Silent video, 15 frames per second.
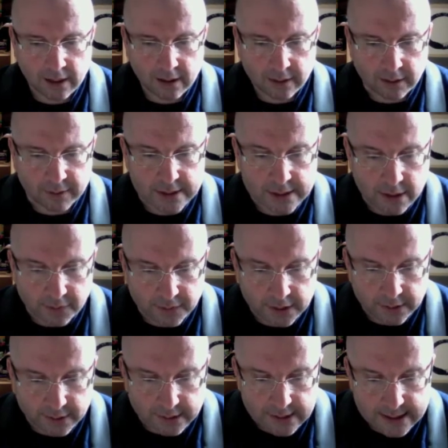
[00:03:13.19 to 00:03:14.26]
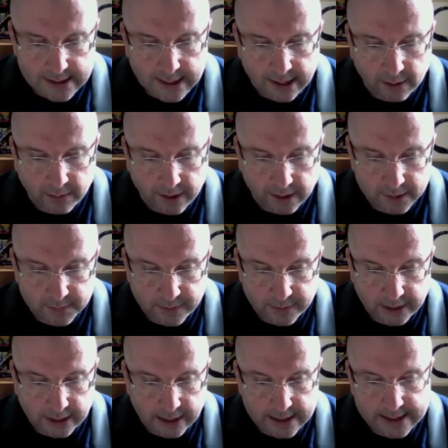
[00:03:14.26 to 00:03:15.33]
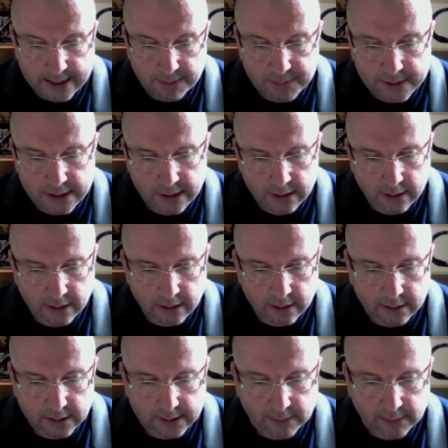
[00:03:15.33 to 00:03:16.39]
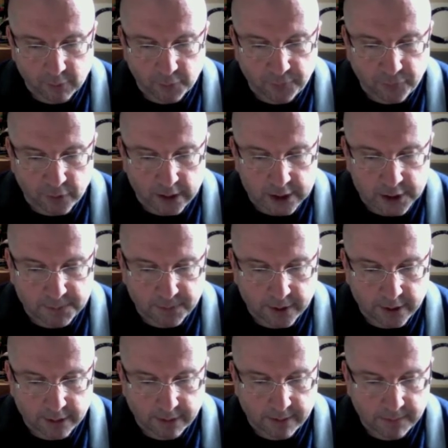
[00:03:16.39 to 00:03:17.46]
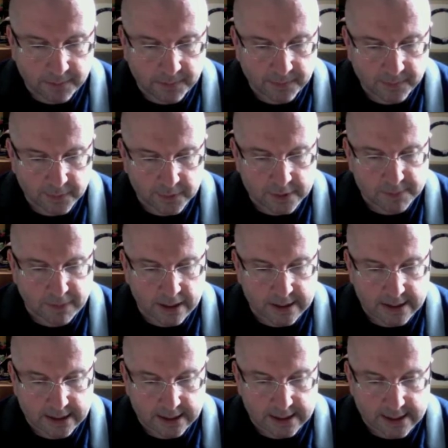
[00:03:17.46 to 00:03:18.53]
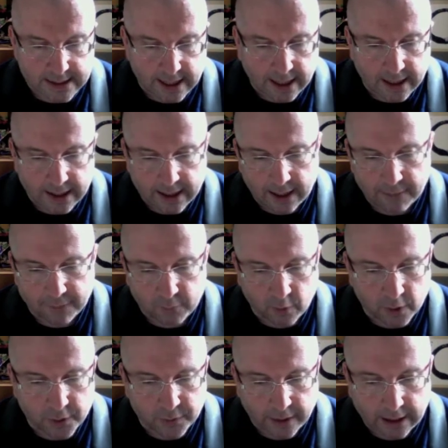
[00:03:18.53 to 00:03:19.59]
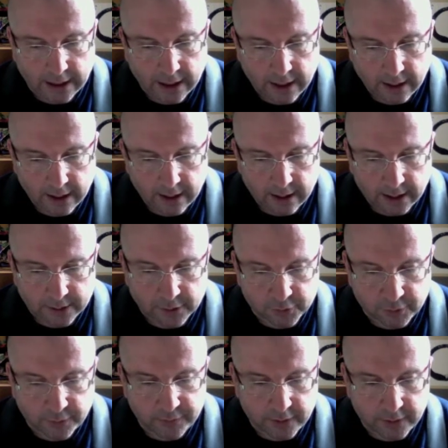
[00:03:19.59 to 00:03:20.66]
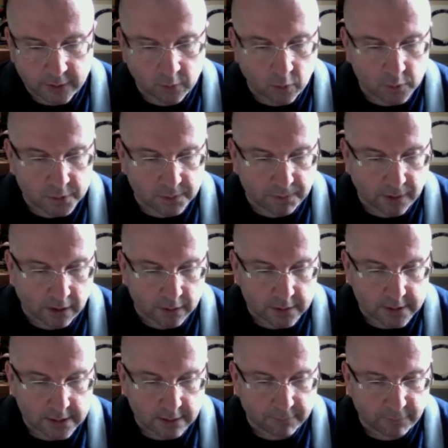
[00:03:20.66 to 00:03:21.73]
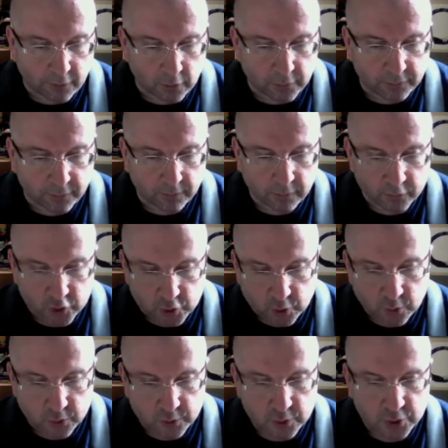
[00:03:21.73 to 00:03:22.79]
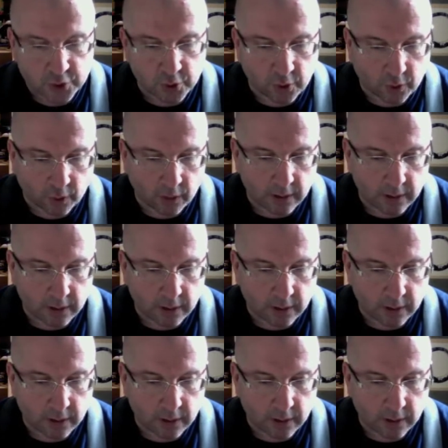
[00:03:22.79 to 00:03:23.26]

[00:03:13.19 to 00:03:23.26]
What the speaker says: There is nothing you can say about me except that I'm a foolish pilgrim who spent his entire life wandering like the drifting water plants that float from shore to shore.